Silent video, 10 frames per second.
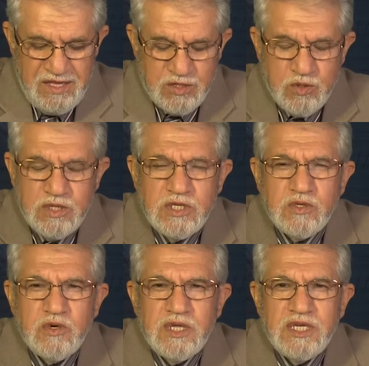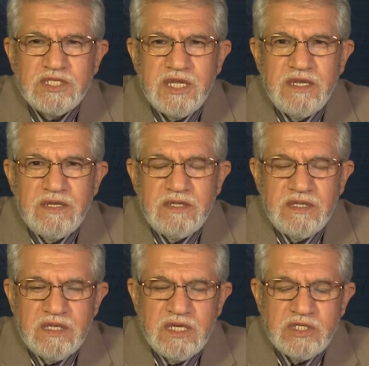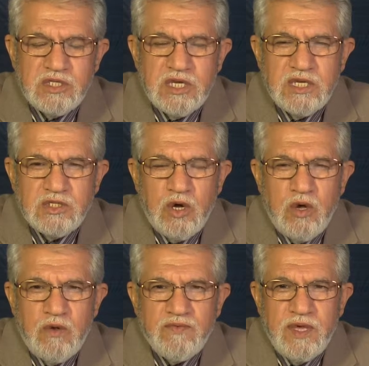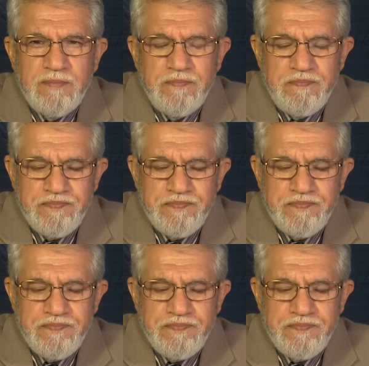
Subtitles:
So this creation, these things, all of them